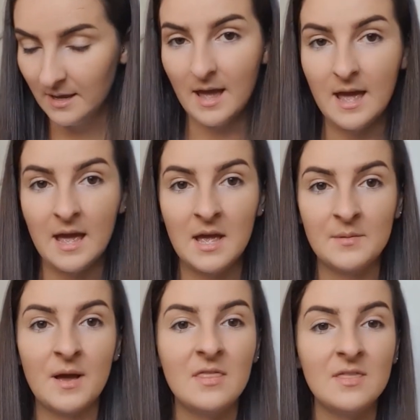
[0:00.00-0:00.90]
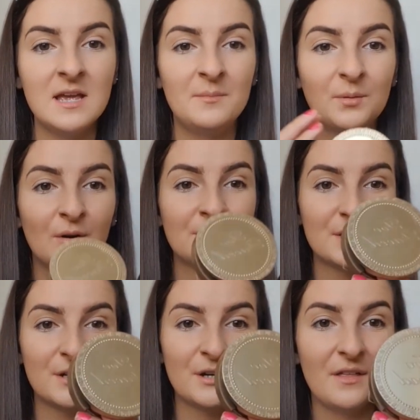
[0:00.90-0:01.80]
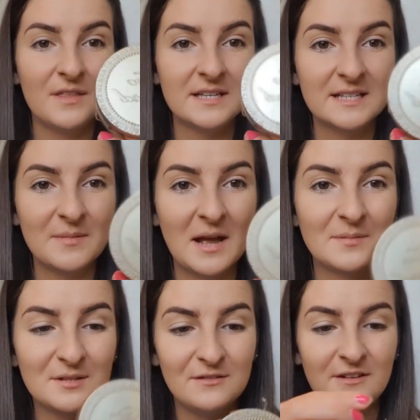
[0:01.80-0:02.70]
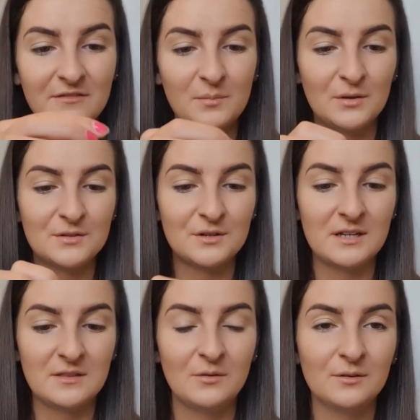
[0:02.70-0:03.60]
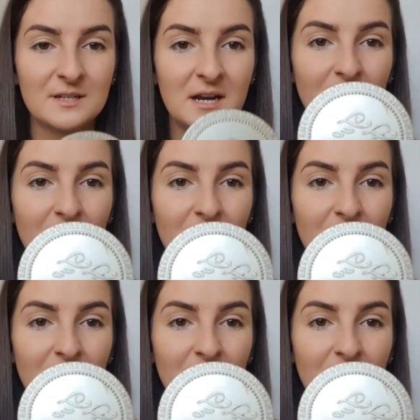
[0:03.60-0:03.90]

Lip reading: And then bronzer. This is my absolute favorite bronzer in the whole entire